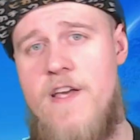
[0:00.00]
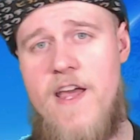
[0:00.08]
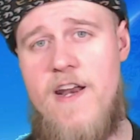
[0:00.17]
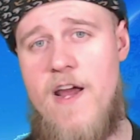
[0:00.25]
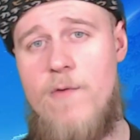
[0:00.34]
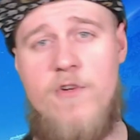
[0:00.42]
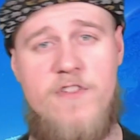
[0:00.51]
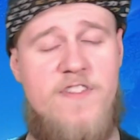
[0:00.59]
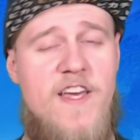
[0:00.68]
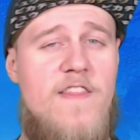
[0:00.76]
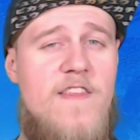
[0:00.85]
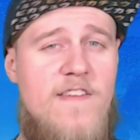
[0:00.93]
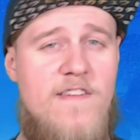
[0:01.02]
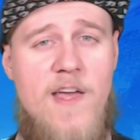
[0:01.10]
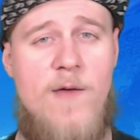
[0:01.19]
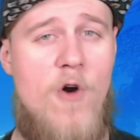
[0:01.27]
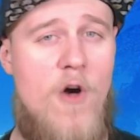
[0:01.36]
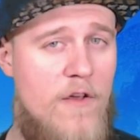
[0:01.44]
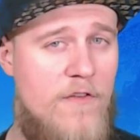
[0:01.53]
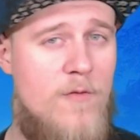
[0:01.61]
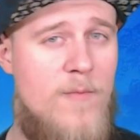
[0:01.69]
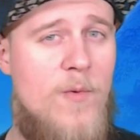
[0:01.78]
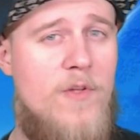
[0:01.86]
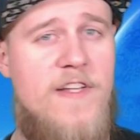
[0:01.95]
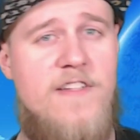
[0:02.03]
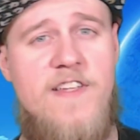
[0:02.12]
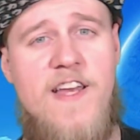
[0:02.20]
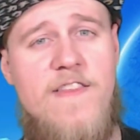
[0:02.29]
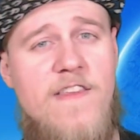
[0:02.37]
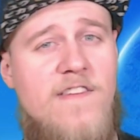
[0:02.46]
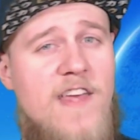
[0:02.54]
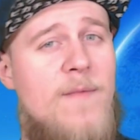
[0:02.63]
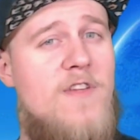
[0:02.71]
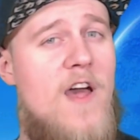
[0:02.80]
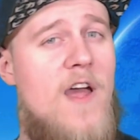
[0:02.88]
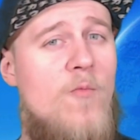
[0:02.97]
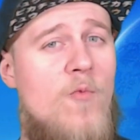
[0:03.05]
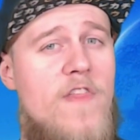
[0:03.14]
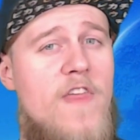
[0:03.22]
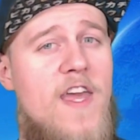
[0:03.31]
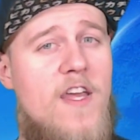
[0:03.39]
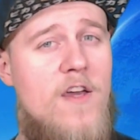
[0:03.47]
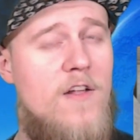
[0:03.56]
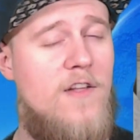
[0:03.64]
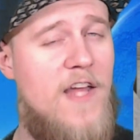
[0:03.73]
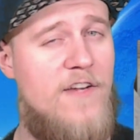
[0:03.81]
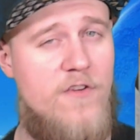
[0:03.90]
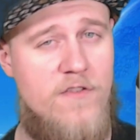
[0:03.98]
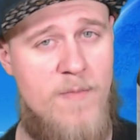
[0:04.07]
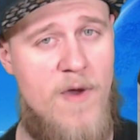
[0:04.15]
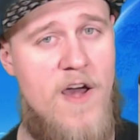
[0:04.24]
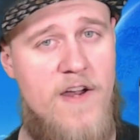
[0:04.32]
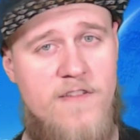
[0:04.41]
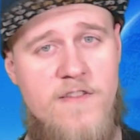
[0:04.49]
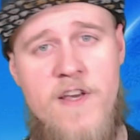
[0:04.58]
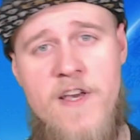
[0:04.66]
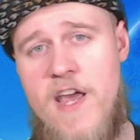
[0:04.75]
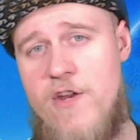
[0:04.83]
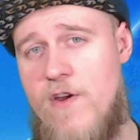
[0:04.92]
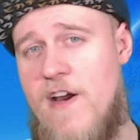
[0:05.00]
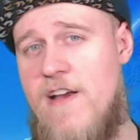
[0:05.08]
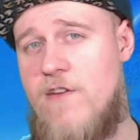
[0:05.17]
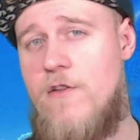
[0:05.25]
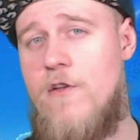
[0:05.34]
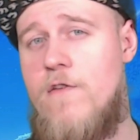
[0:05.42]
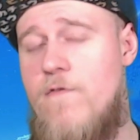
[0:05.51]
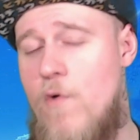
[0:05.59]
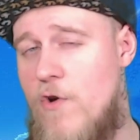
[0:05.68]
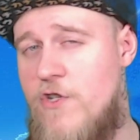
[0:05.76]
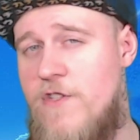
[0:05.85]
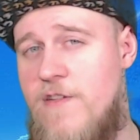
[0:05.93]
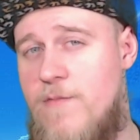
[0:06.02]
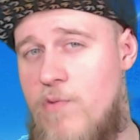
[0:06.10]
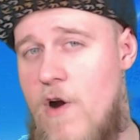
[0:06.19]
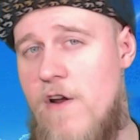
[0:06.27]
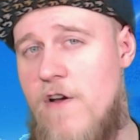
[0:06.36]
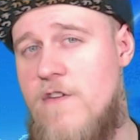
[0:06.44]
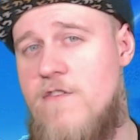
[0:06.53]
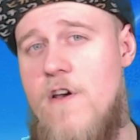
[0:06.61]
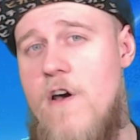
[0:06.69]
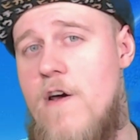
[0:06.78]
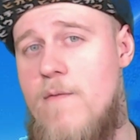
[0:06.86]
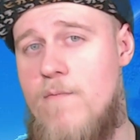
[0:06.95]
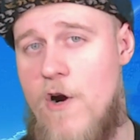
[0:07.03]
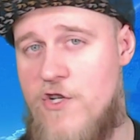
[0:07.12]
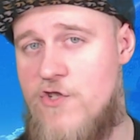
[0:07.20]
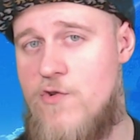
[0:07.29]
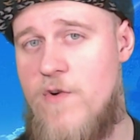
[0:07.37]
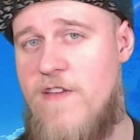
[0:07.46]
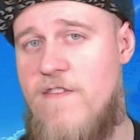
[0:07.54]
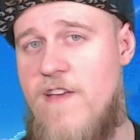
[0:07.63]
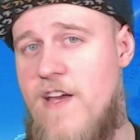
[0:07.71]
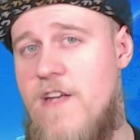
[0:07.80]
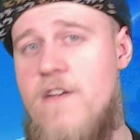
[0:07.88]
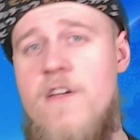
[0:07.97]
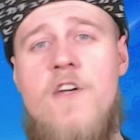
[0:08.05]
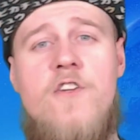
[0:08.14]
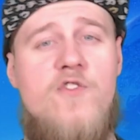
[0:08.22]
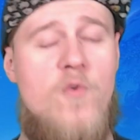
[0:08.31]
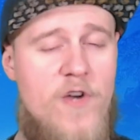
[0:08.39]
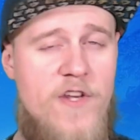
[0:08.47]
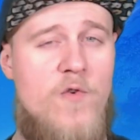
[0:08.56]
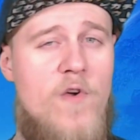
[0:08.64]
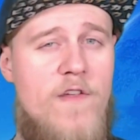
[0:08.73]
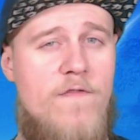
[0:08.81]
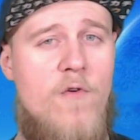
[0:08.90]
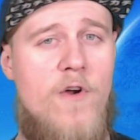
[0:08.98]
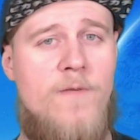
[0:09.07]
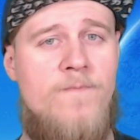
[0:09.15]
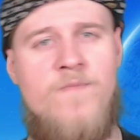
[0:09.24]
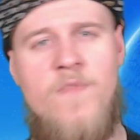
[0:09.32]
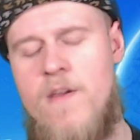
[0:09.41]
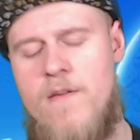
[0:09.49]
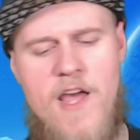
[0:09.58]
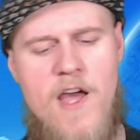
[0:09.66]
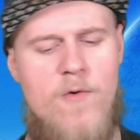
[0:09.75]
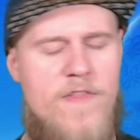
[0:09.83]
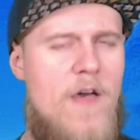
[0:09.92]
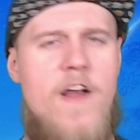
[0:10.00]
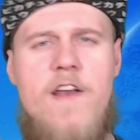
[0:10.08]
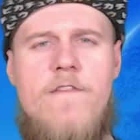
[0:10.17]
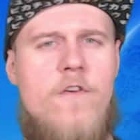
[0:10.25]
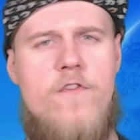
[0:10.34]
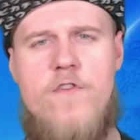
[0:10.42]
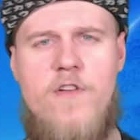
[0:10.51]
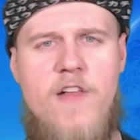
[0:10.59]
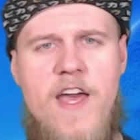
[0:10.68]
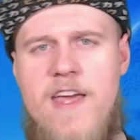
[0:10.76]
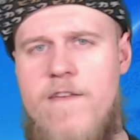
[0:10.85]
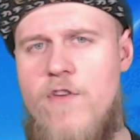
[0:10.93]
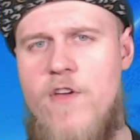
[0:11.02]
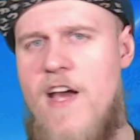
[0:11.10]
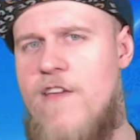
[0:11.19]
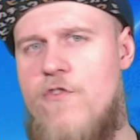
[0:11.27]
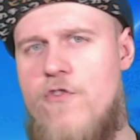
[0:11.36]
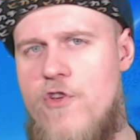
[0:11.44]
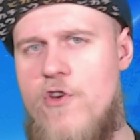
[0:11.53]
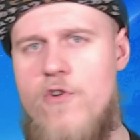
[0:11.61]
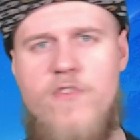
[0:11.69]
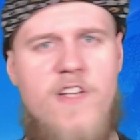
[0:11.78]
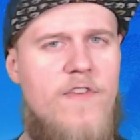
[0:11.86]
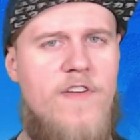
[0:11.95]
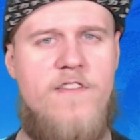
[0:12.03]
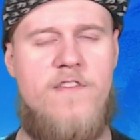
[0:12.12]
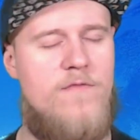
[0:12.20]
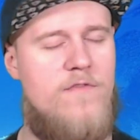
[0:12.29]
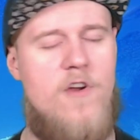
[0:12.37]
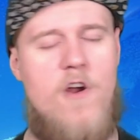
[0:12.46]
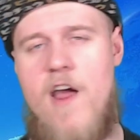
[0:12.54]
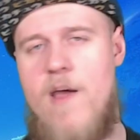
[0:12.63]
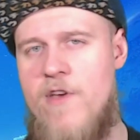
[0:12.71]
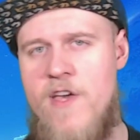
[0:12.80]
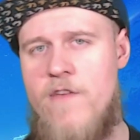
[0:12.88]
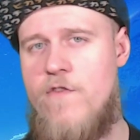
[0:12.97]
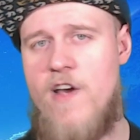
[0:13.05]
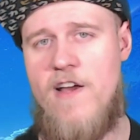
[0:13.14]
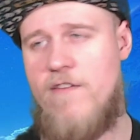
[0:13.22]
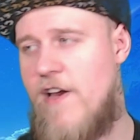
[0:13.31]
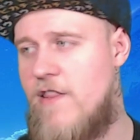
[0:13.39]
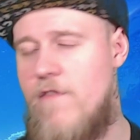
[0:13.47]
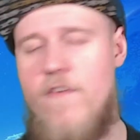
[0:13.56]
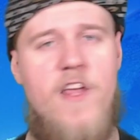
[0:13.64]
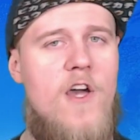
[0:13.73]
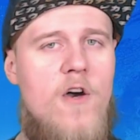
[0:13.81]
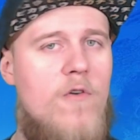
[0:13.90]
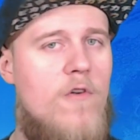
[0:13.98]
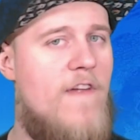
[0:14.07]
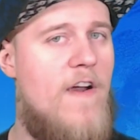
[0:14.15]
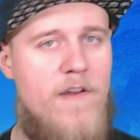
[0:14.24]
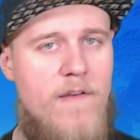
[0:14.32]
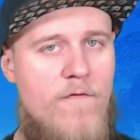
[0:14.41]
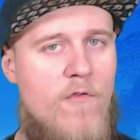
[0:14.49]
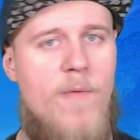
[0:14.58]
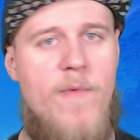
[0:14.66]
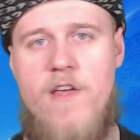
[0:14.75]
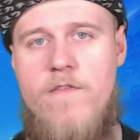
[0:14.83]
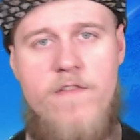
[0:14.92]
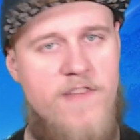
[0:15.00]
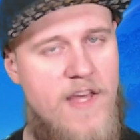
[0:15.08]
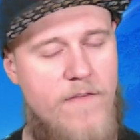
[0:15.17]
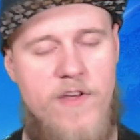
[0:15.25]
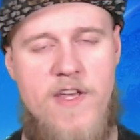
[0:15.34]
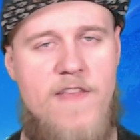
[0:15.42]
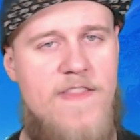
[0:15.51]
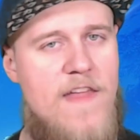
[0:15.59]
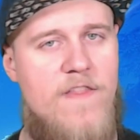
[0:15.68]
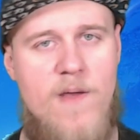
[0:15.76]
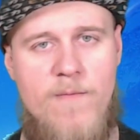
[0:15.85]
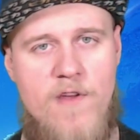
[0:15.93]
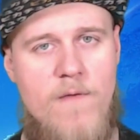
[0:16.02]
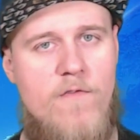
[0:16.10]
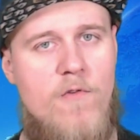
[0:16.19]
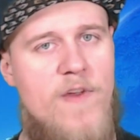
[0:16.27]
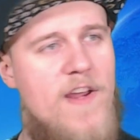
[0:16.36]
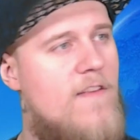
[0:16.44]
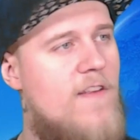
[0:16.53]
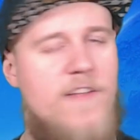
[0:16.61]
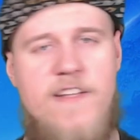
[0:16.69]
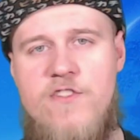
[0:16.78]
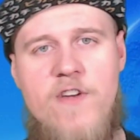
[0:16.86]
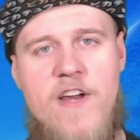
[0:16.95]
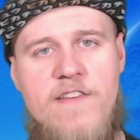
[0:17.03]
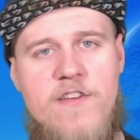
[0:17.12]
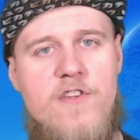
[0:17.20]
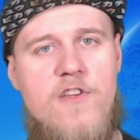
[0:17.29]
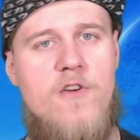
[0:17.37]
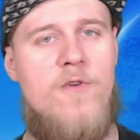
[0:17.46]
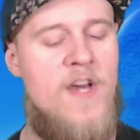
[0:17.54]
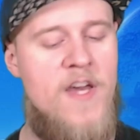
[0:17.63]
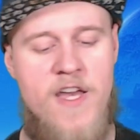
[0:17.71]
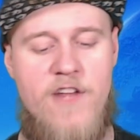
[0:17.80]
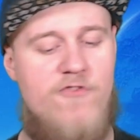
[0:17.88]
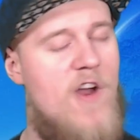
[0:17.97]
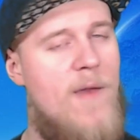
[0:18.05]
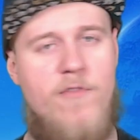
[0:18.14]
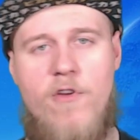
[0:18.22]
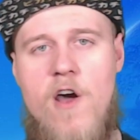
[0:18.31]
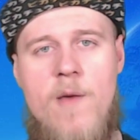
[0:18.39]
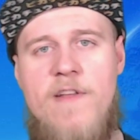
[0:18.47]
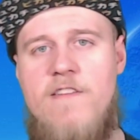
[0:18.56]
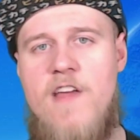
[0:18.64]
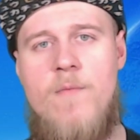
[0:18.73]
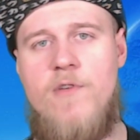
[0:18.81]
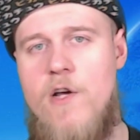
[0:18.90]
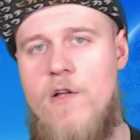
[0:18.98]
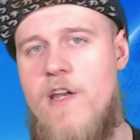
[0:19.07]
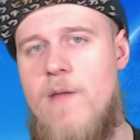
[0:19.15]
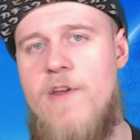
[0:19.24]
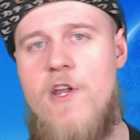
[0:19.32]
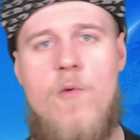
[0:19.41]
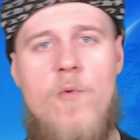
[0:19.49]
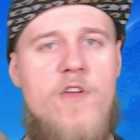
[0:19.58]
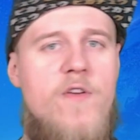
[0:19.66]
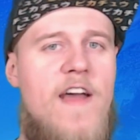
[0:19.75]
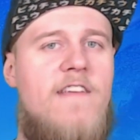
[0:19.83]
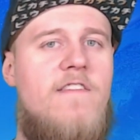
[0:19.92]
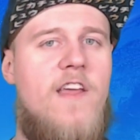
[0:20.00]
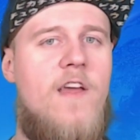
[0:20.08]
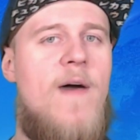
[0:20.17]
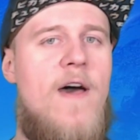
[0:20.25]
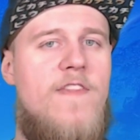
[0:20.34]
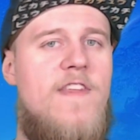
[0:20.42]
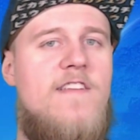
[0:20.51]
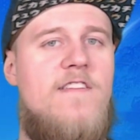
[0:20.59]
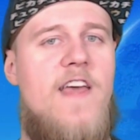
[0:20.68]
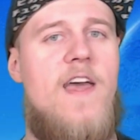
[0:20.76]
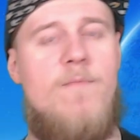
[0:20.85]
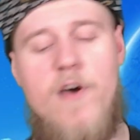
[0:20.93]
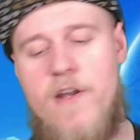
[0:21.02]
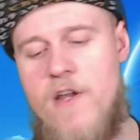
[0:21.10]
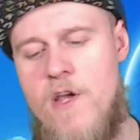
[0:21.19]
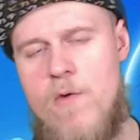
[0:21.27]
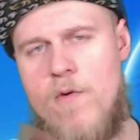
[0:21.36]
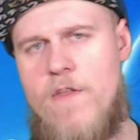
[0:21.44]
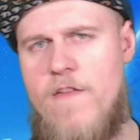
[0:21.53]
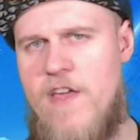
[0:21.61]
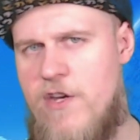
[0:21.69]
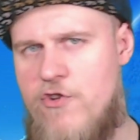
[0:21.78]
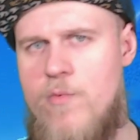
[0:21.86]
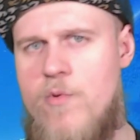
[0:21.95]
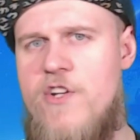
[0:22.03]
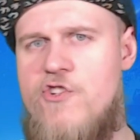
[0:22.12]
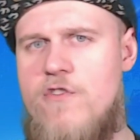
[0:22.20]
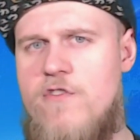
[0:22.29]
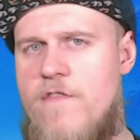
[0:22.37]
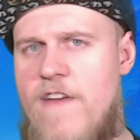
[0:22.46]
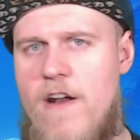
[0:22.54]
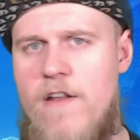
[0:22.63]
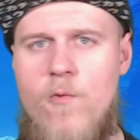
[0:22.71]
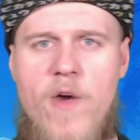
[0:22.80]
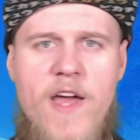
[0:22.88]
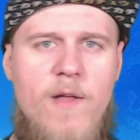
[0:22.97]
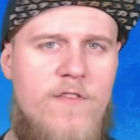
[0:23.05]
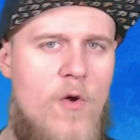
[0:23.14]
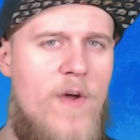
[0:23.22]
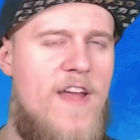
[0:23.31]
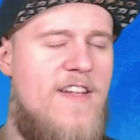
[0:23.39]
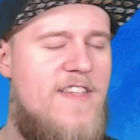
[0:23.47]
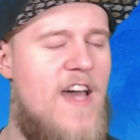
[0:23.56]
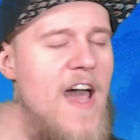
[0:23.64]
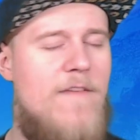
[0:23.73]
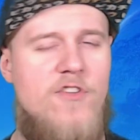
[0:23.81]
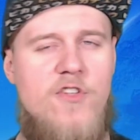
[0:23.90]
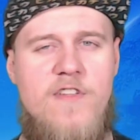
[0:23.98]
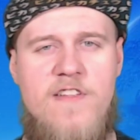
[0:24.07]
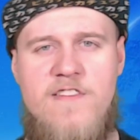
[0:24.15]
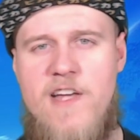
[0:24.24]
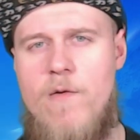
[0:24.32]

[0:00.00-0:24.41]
And I will say this set will also be releasing at the same time with a collector's box, and you guys can look forward to these products on March 22nd, 2024. Now, without any further delay, if you guys are new, definitely subscribe. If you guys liked the video or found it informative, definitely hit that thumbs up for me. It's the least you guys could do. And drop some comments down below letting me know what you guys think about this set. But with all that YouTuber intro stuff out of the way, let's go ahead and dive into this set